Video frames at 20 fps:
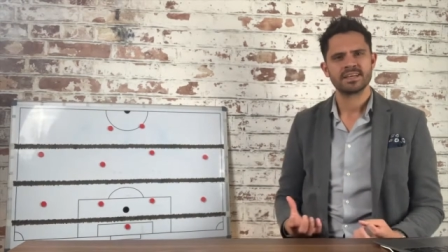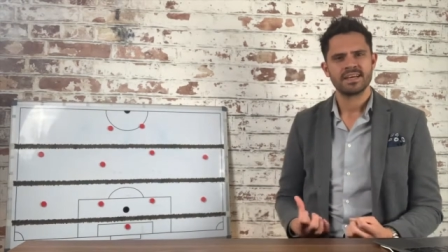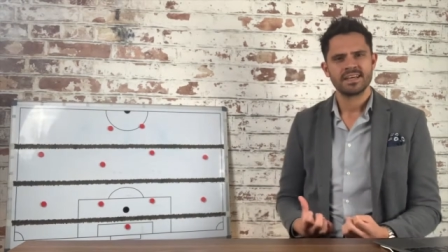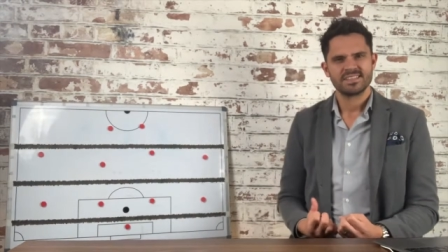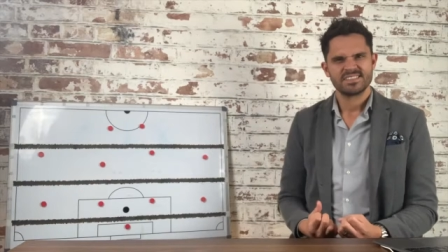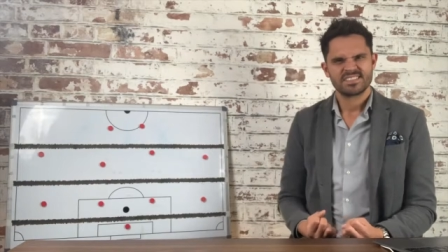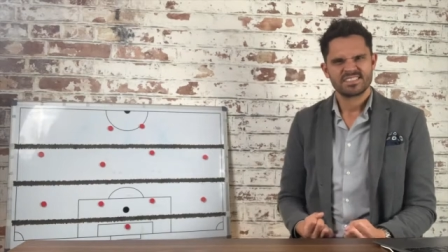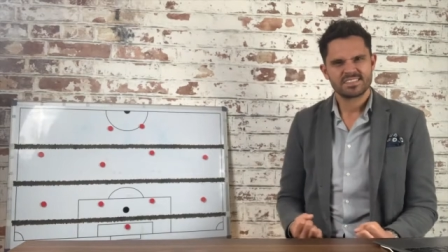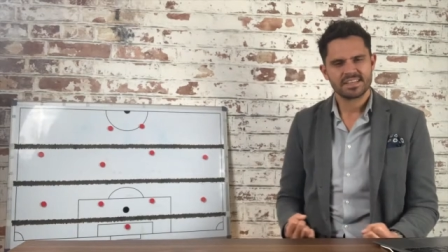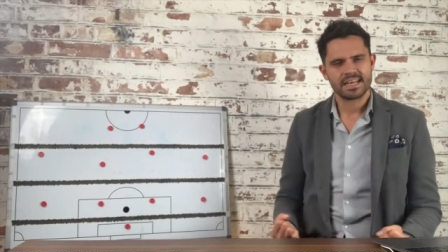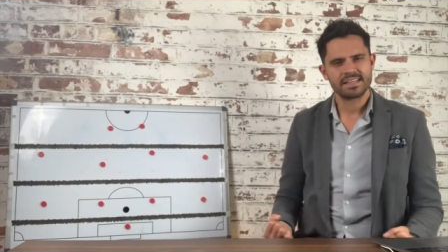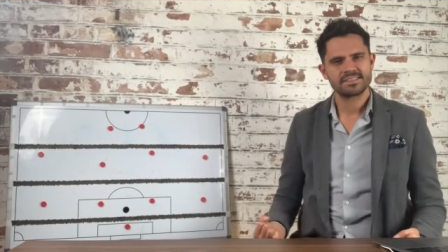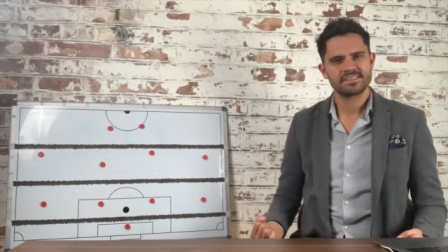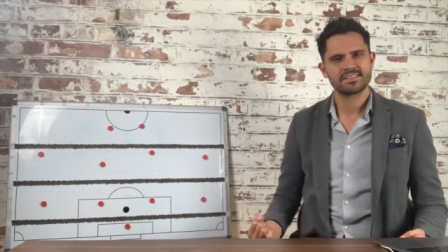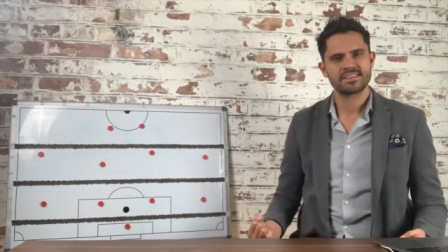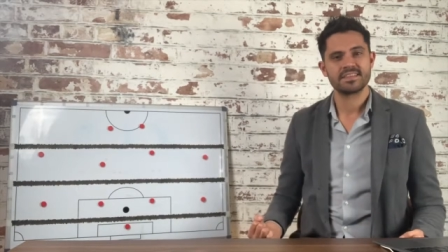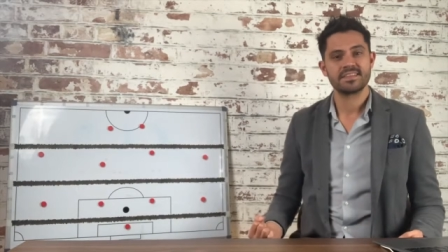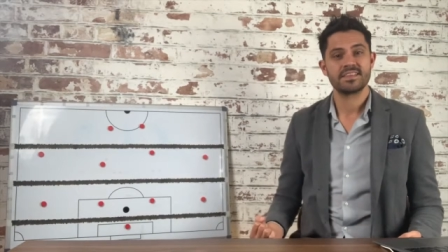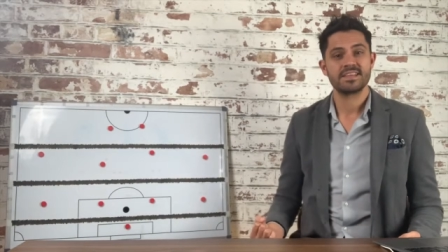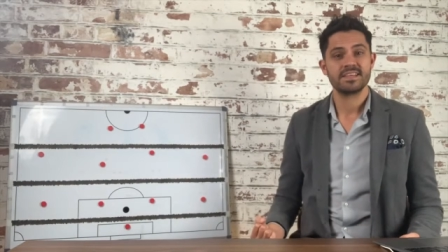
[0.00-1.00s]
sets
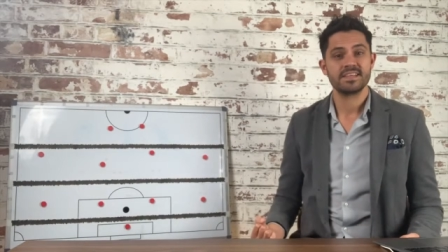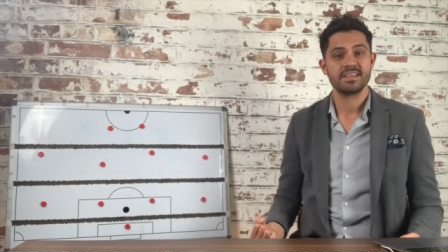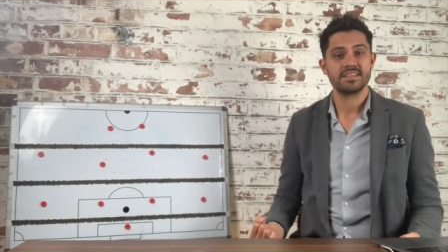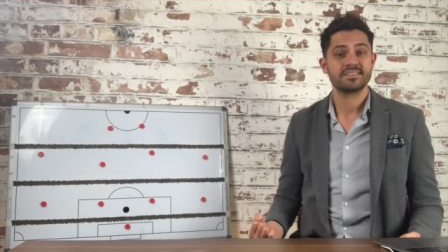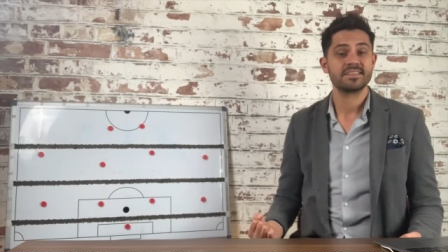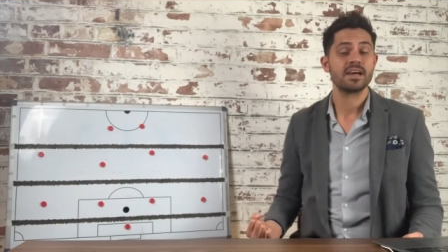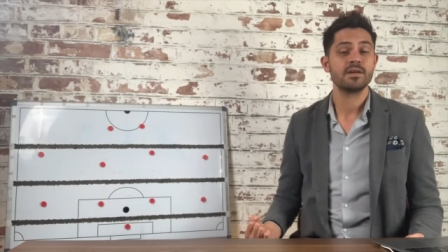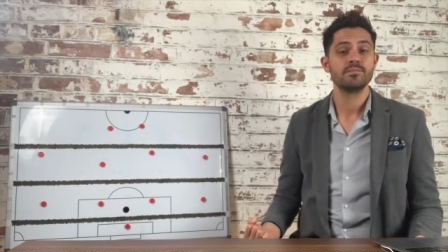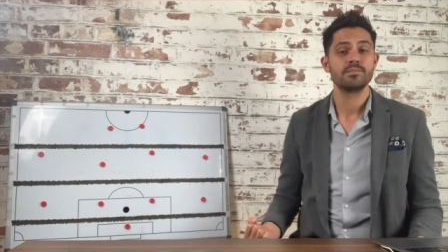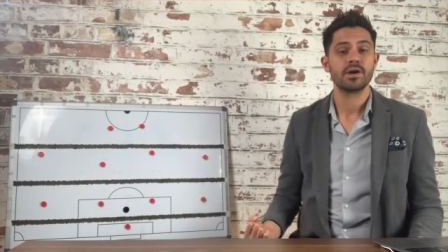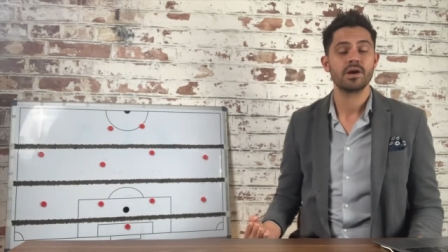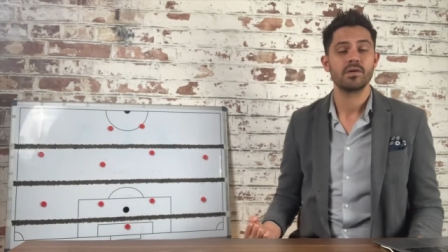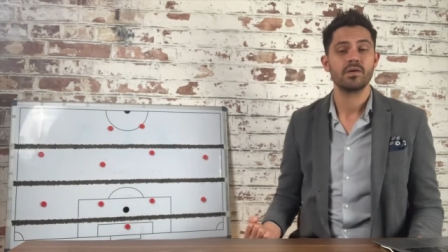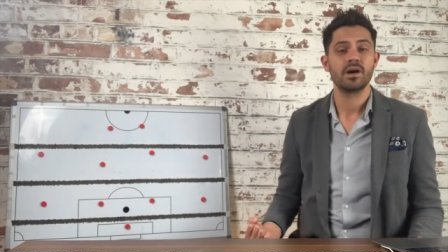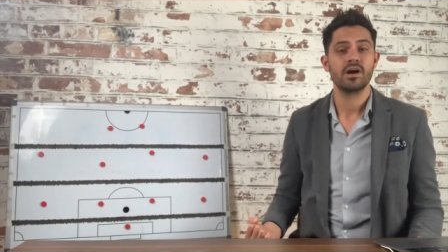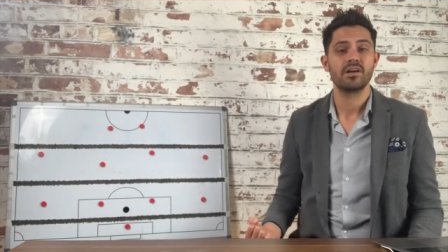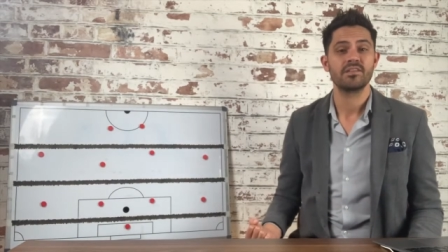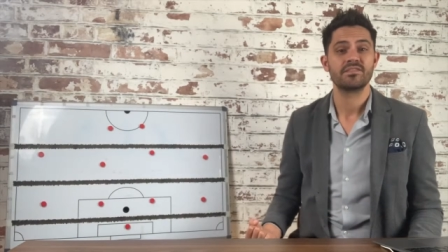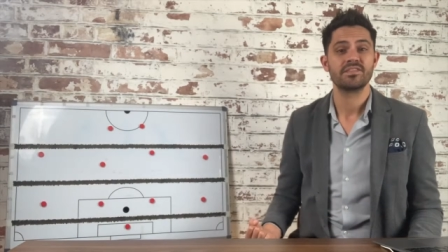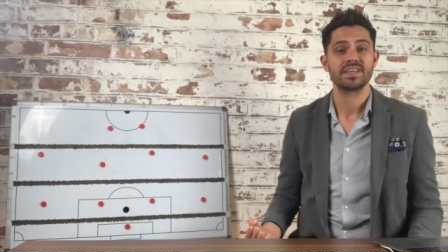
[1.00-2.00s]
the tempo
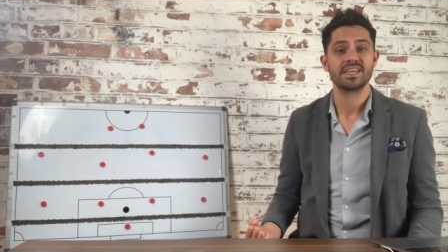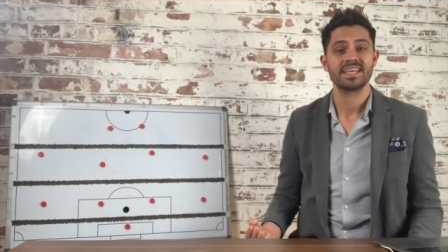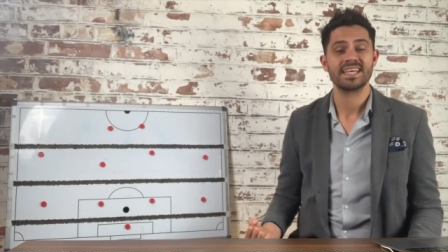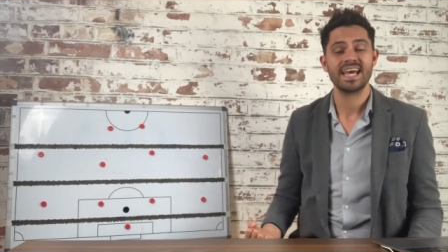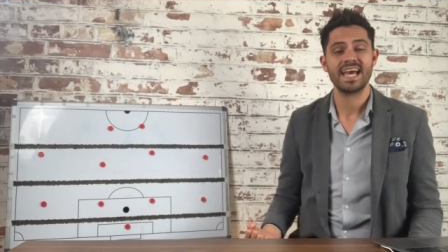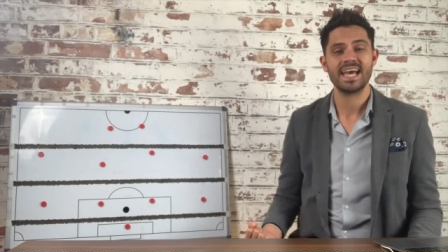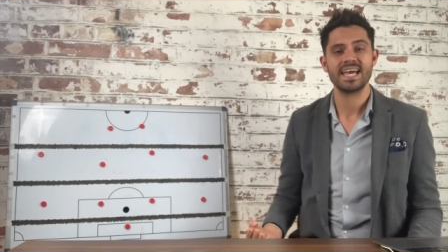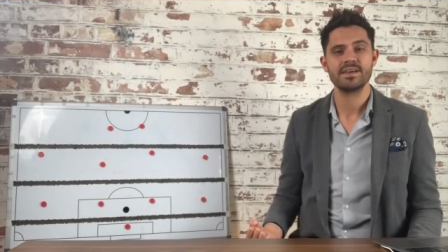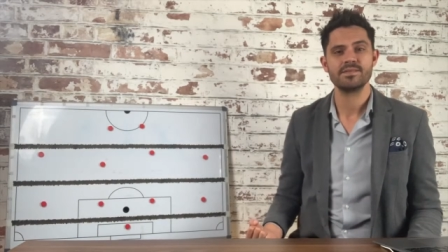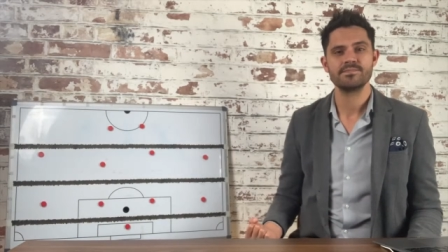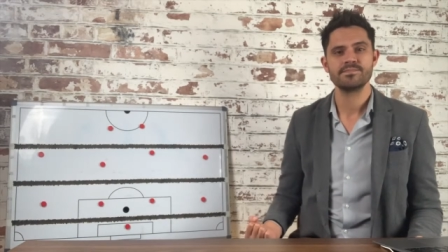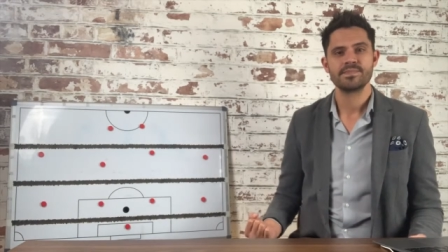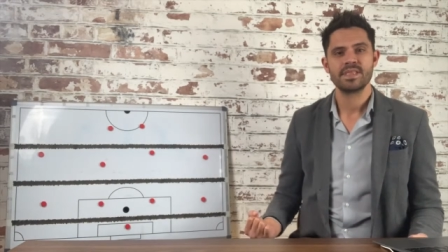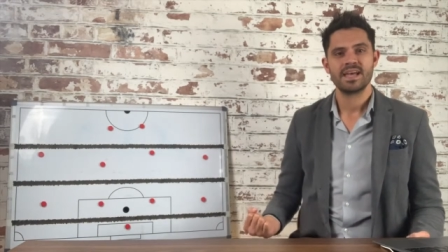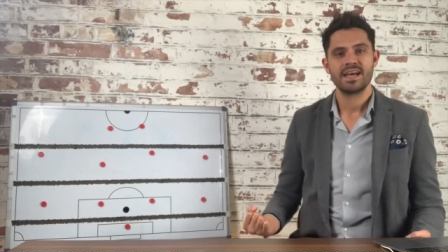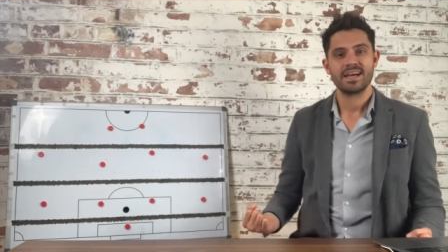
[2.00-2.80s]
of the game,